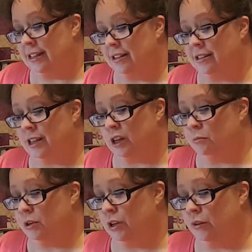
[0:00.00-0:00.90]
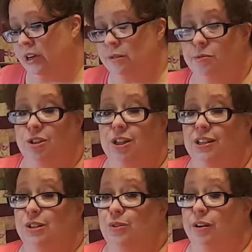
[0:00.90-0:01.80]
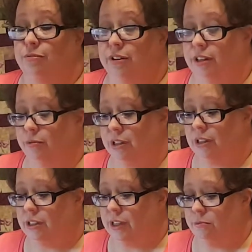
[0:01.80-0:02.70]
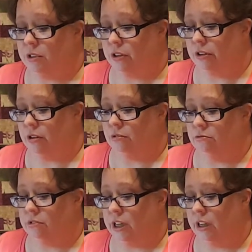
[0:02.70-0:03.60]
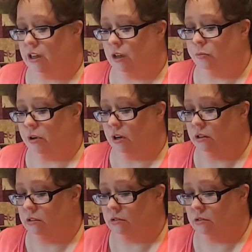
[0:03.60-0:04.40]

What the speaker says: this is a computerized machine, so I really wouldn't attempt to go taking it apart.